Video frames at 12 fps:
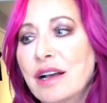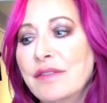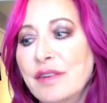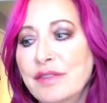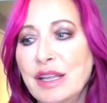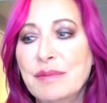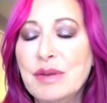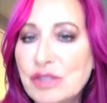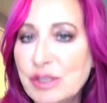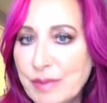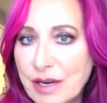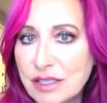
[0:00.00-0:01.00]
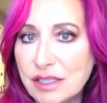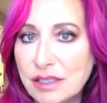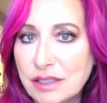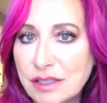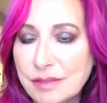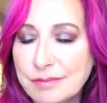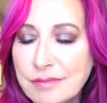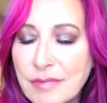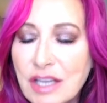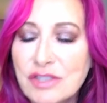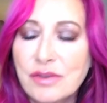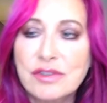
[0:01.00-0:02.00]
off of the immune suppressants
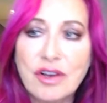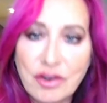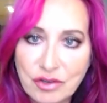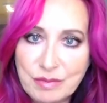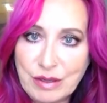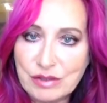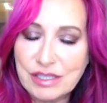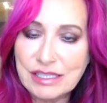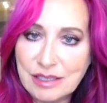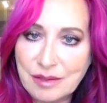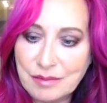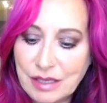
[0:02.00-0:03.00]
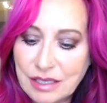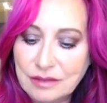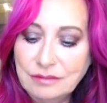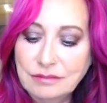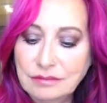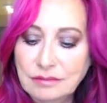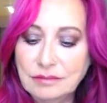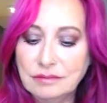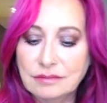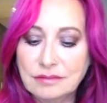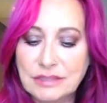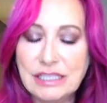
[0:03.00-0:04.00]
so his own immune system
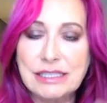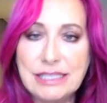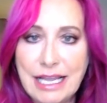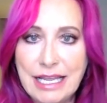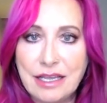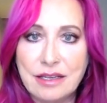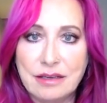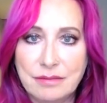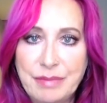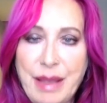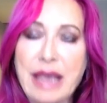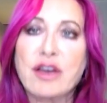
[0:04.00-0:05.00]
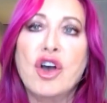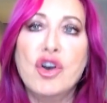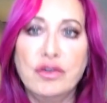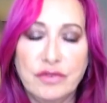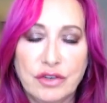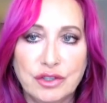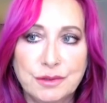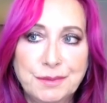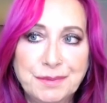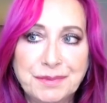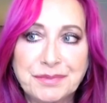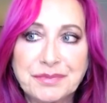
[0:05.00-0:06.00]
can take back
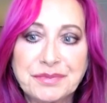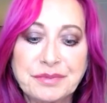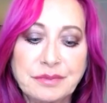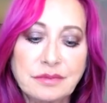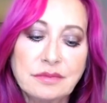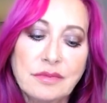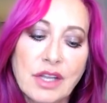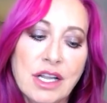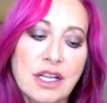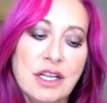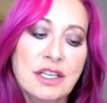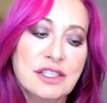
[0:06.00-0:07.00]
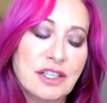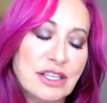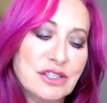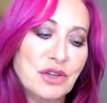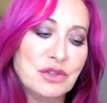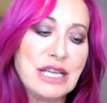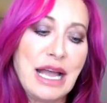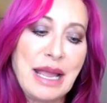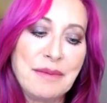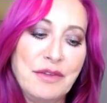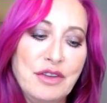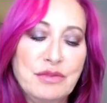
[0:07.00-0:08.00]
over. So this whole
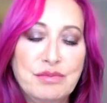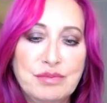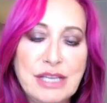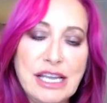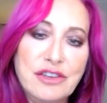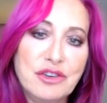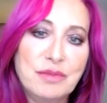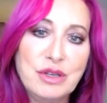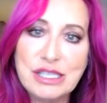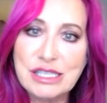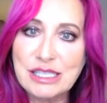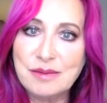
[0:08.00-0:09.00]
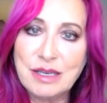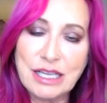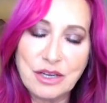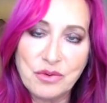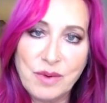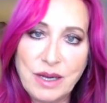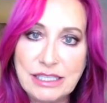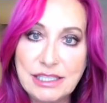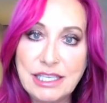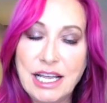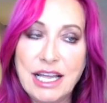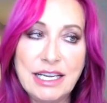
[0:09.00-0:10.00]
time, if you take your immune system on like a 1 to
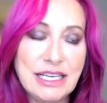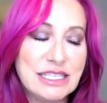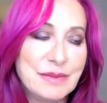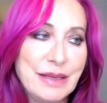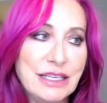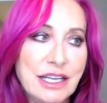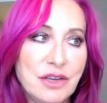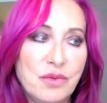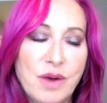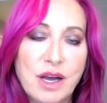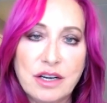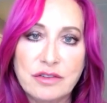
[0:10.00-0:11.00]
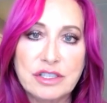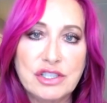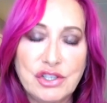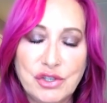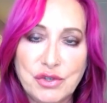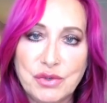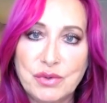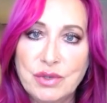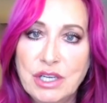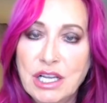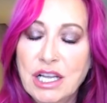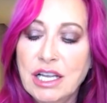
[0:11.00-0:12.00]
10, he's been like a 1 or a 2.
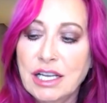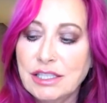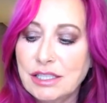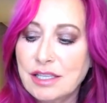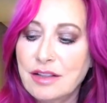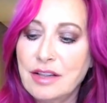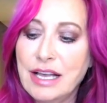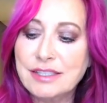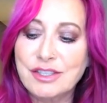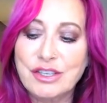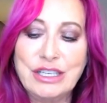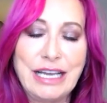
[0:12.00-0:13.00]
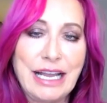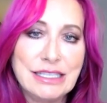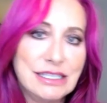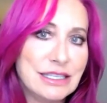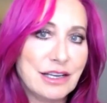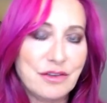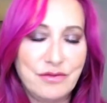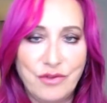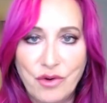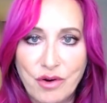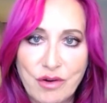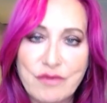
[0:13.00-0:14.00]
And just in the last 30 days, he's like a
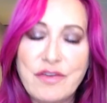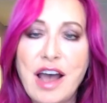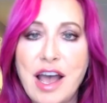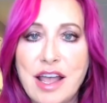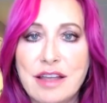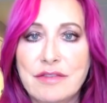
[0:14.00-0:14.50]
4 or 5.